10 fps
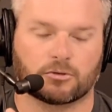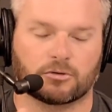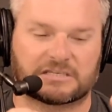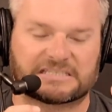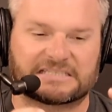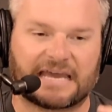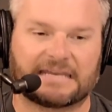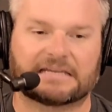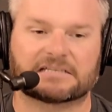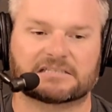
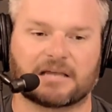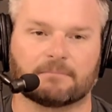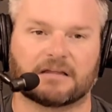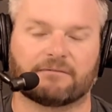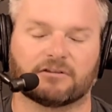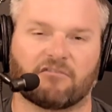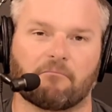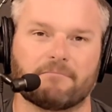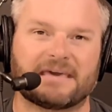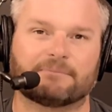setting some level of
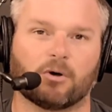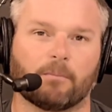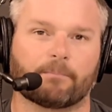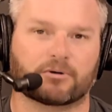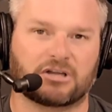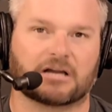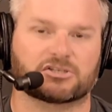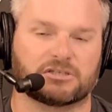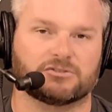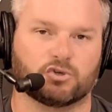minimal
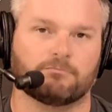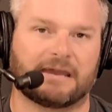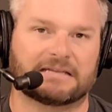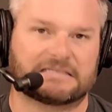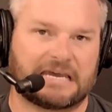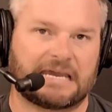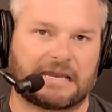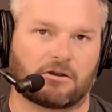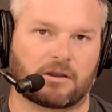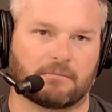production to
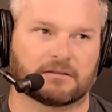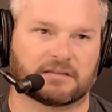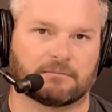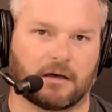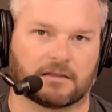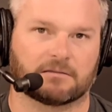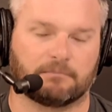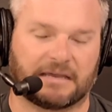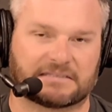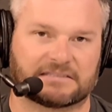maintain on a month-to-month
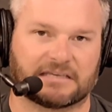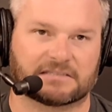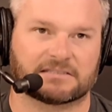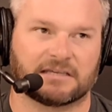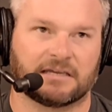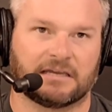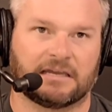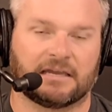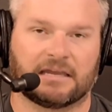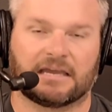basis
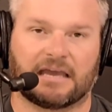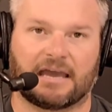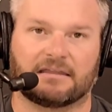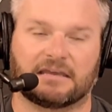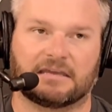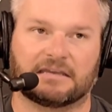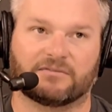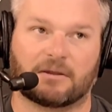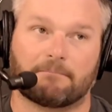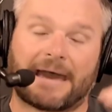and then
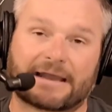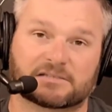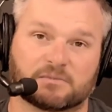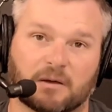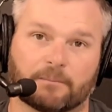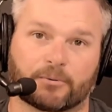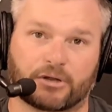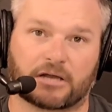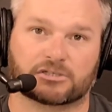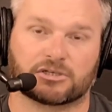even a maximum
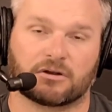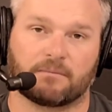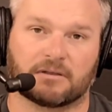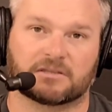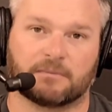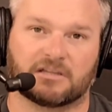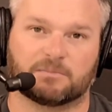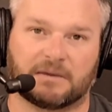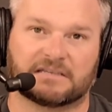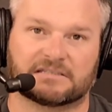production on a month-to-month
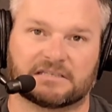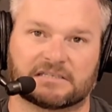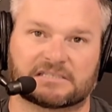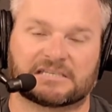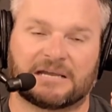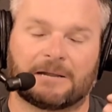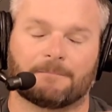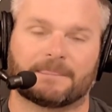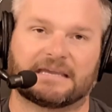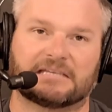basis
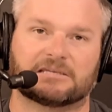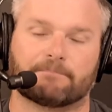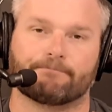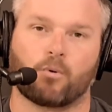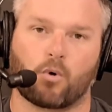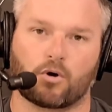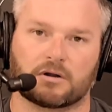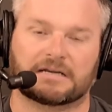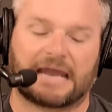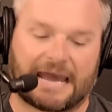is
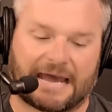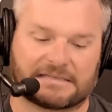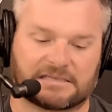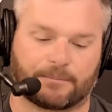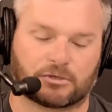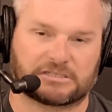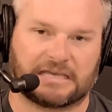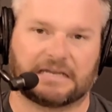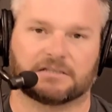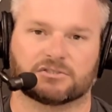important as it
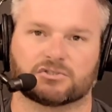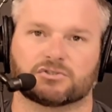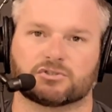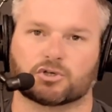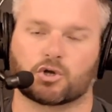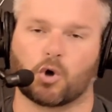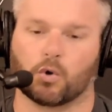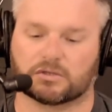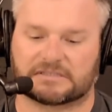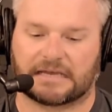pertains to
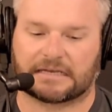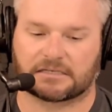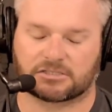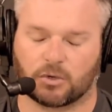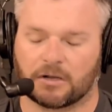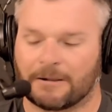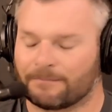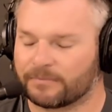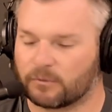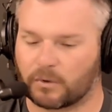goal setting. So
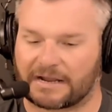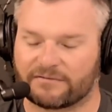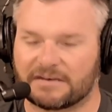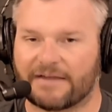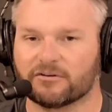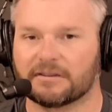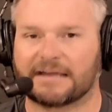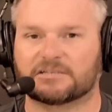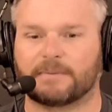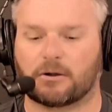what I've never
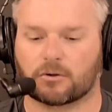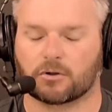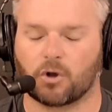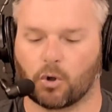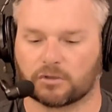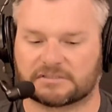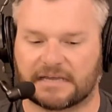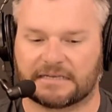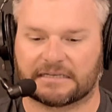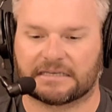liked about goal
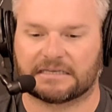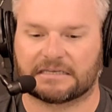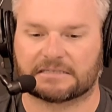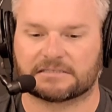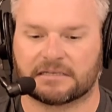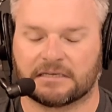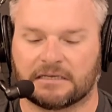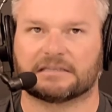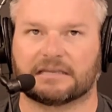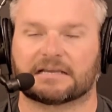setting is
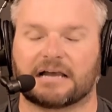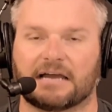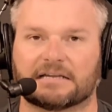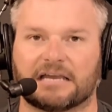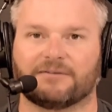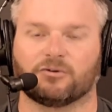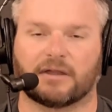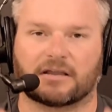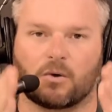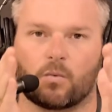it kind of gave you
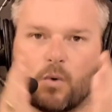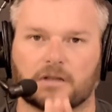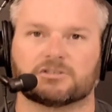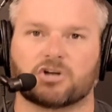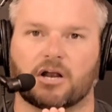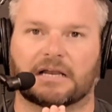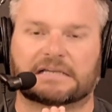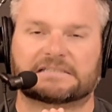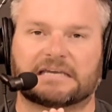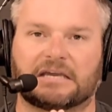like a one
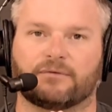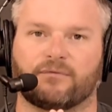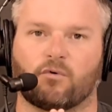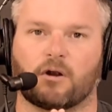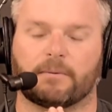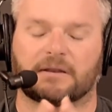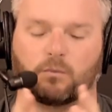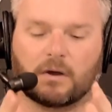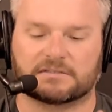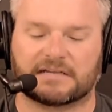target to hit for, but
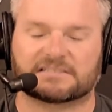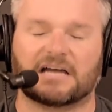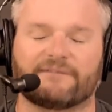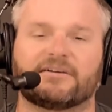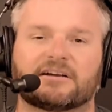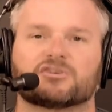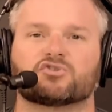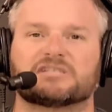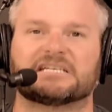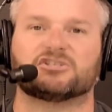it's not very
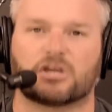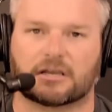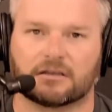strategic.